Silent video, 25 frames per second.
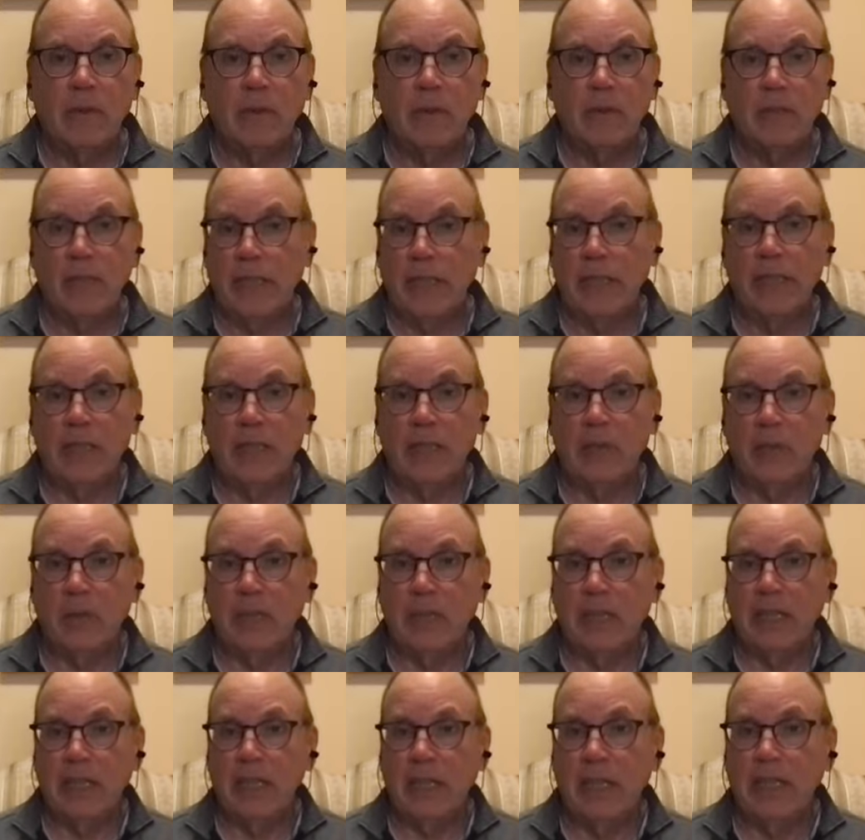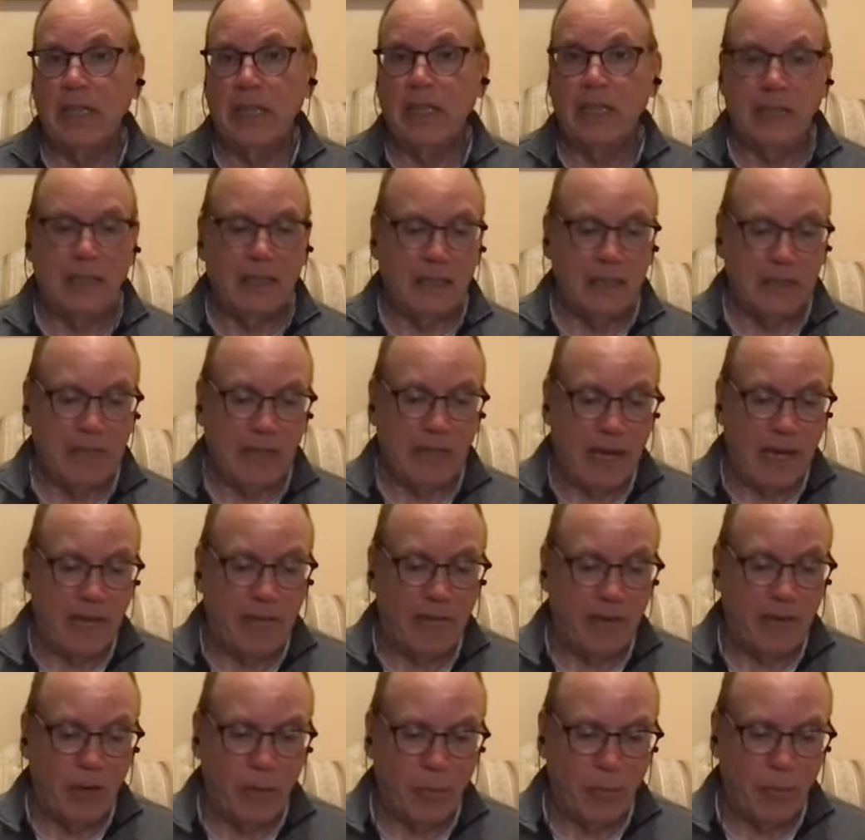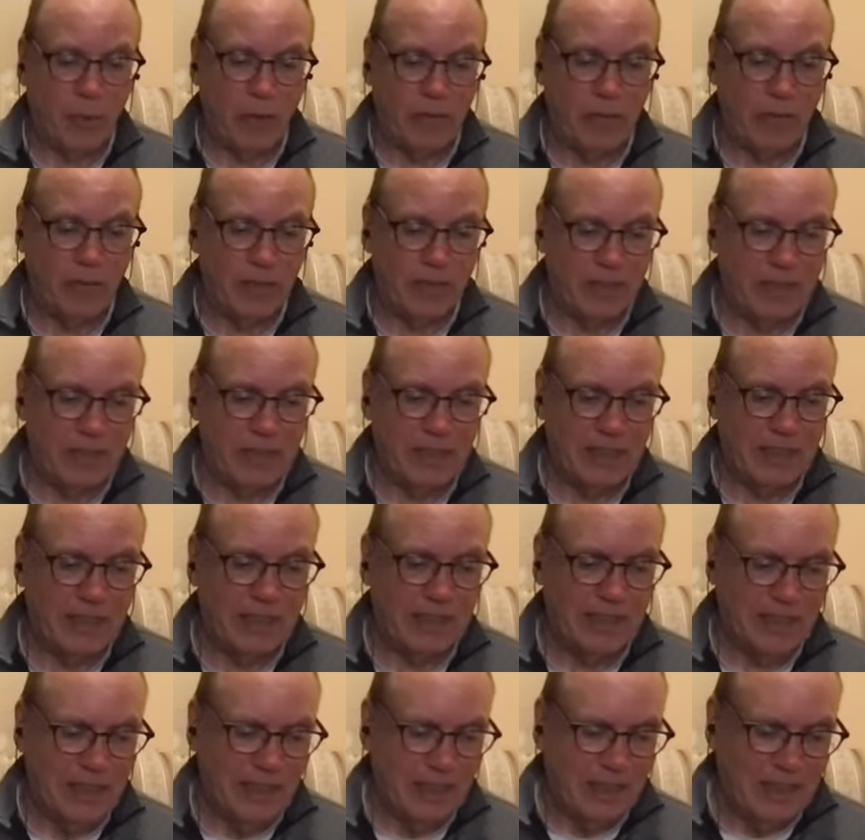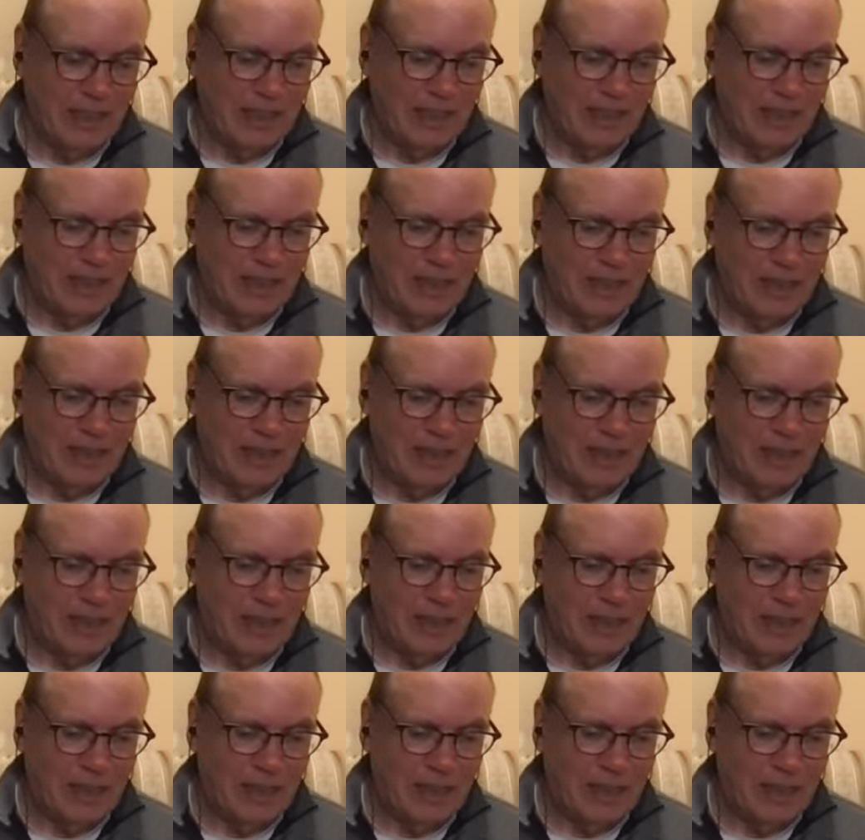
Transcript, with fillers: thing to attain, to have no preferences, you know.